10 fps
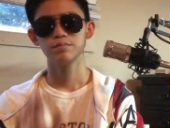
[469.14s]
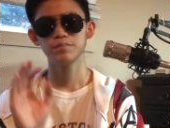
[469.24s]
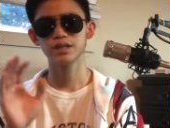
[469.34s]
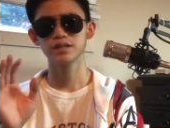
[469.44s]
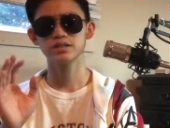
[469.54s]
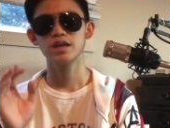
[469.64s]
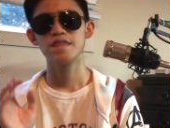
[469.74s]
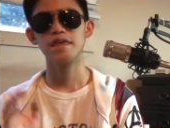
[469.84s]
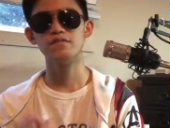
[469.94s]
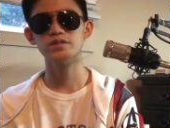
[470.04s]
because
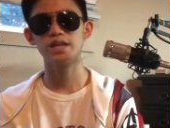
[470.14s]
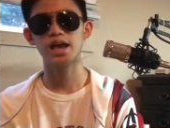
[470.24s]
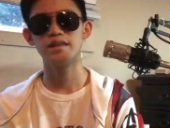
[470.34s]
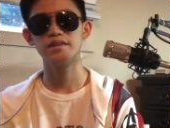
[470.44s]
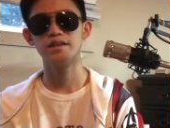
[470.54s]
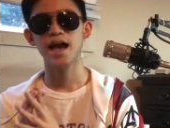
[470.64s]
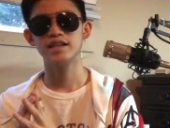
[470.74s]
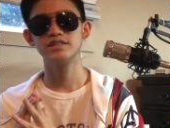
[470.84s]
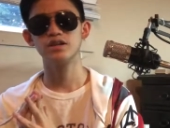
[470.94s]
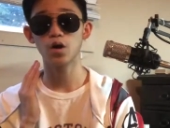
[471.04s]
the iPhone 10
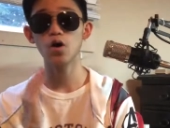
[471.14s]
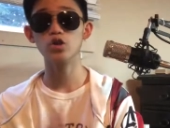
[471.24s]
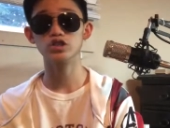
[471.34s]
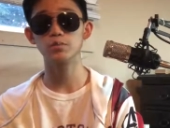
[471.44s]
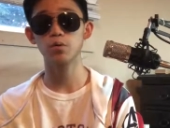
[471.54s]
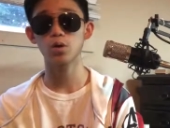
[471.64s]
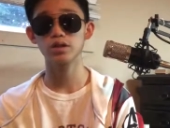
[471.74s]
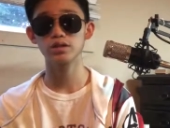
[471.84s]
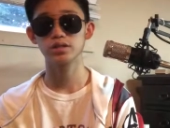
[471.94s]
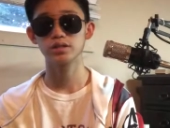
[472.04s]
has longer
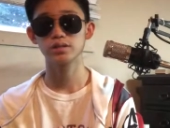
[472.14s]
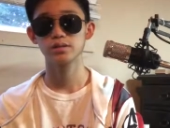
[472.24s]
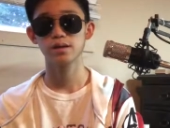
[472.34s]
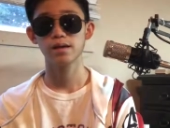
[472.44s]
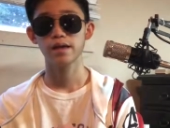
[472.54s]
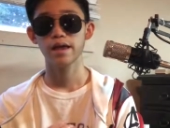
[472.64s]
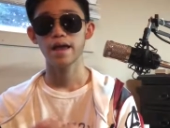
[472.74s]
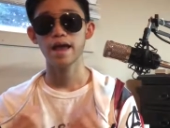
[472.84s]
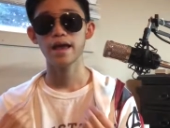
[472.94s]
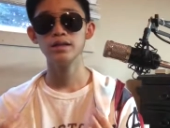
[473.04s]
support
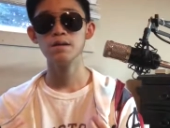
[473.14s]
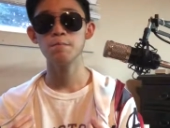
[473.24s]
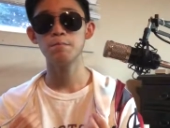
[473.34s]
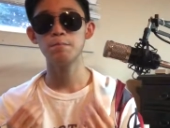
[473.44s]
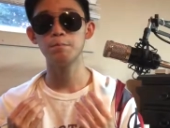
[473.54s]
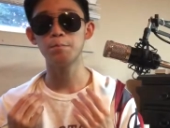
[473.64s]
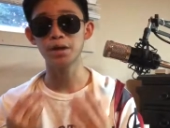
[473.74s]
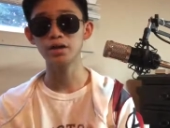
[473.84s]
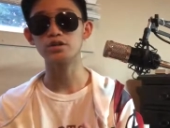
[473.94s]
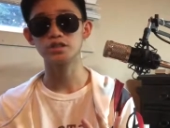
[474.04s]
and
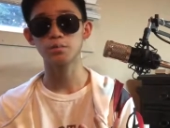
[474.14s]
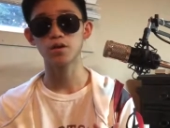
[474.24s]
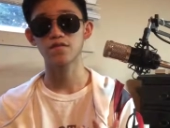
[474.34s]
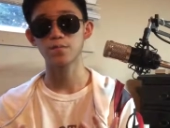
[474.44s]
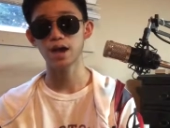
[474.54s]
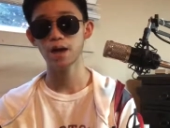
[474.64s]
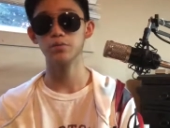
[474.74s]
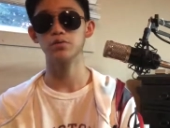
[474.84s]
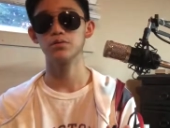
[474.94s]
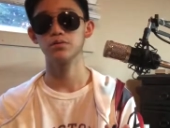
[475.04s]
better support from
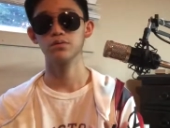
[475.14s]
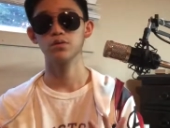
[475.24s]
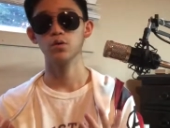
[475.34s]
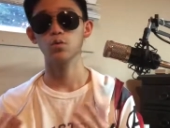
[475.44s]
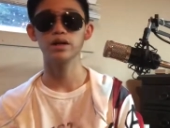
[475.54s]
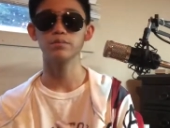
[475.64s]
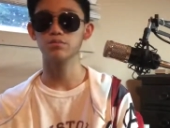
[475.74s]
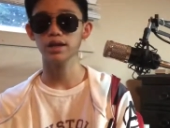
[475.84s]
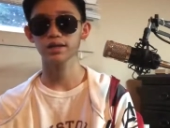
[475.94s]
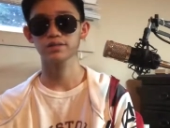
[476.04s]
Apple when it
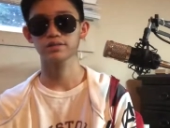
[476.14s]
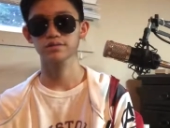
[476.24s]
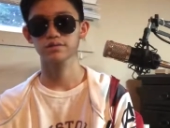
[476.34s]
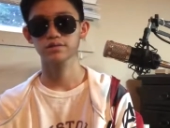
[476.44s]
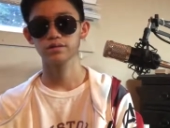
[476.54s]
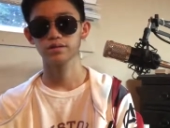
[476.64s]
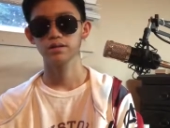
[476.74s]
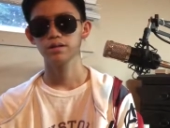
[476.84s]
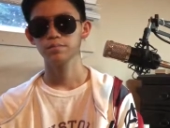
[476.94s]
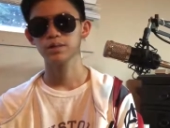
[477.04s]
breaks,
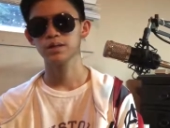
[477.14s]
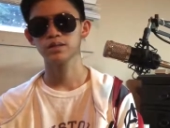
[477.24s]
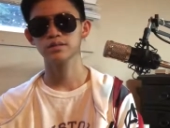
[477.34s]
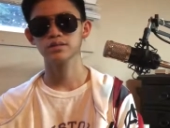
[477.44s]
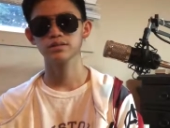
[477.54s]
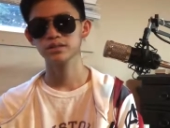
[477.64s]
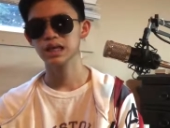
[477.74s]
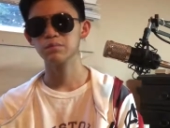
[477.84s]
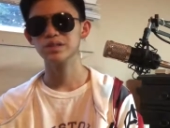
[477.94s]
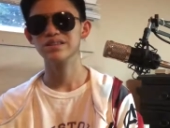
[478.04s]
because
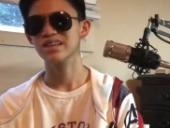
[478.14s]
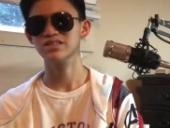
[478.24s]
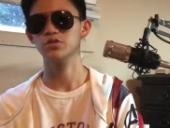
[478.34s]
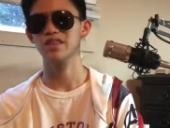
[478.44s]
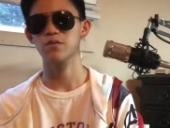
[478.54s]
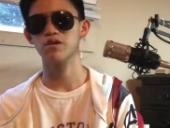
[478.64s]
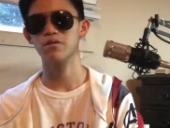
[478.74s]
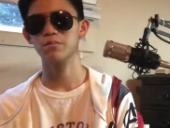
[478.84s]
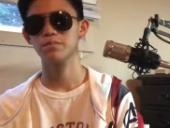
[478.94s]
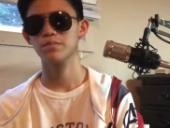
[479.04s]
Samsung doesn't do that
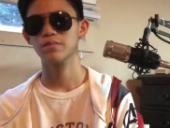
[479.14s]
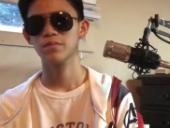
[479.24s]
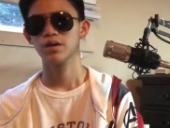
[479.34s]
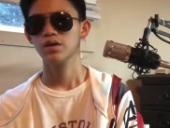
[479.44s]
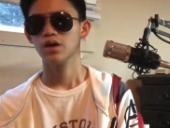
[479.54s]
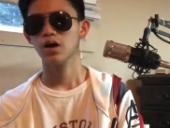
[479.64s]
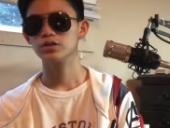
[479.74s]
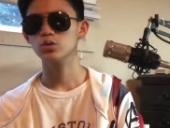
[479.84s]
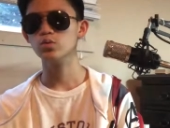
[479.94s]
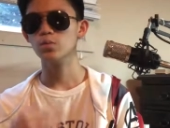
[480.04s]
well.
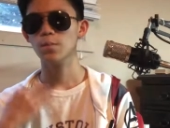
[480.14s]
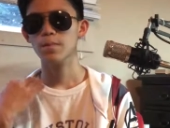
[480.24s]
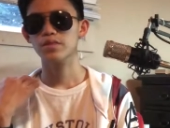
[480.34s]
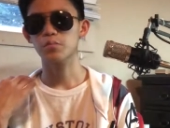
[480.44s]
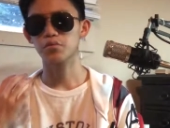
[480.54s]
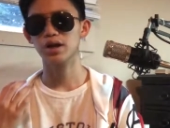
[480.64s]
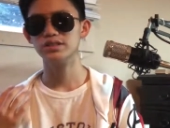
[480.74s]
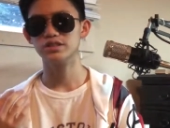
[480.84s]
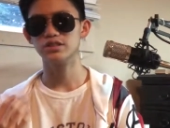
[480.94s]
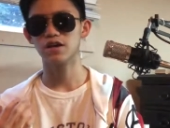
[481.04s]
Also, the
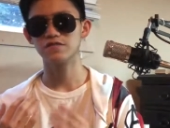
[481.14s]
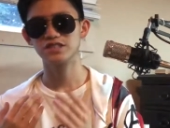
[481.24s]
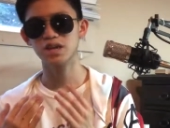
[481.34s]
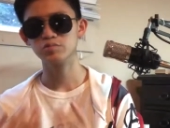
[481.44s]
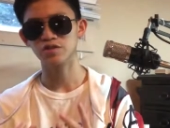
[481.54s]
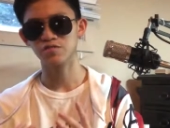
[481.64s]
prices of Samsung